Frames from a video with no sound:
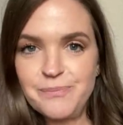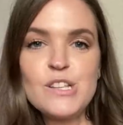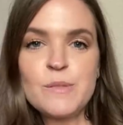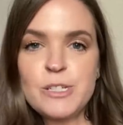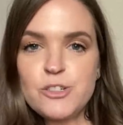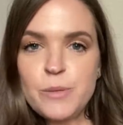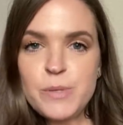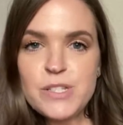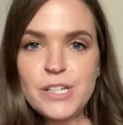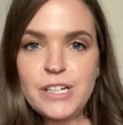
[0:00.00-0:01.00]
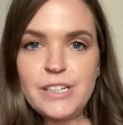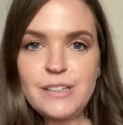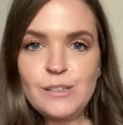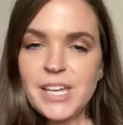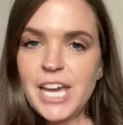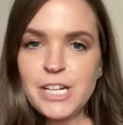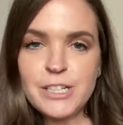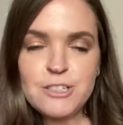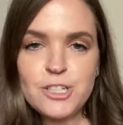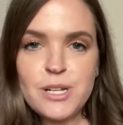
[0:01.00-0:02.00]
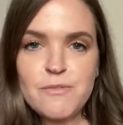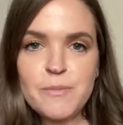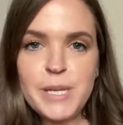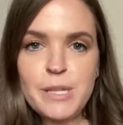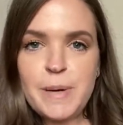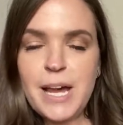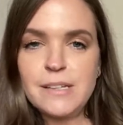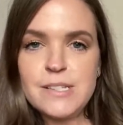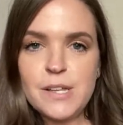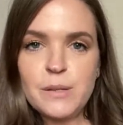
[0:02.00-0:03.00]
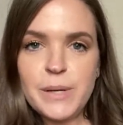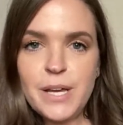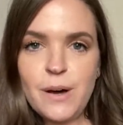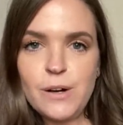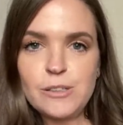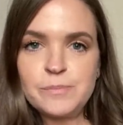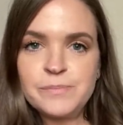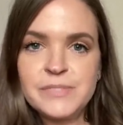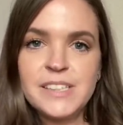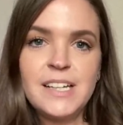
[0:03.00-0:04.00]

So my trip was good. Catering showed up for me in the pilots on the way home.